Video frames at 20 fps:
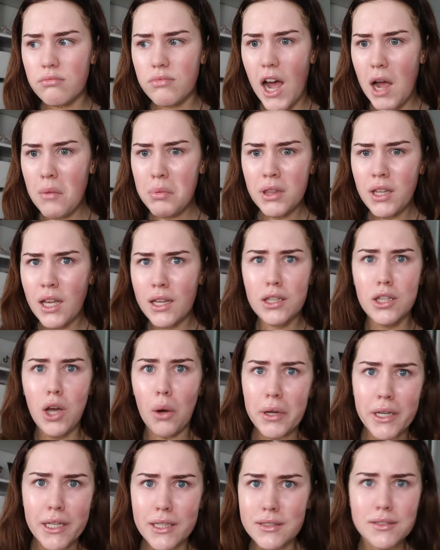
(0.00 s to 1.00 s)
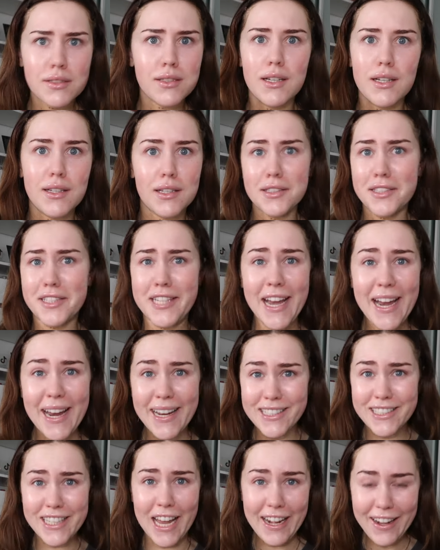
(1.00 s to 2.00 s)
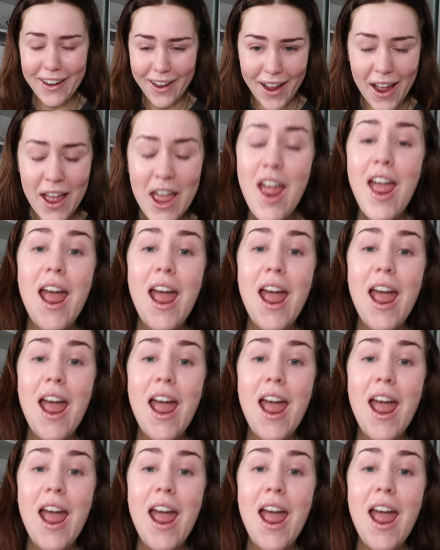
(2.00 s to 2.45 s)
I've been like going into city center.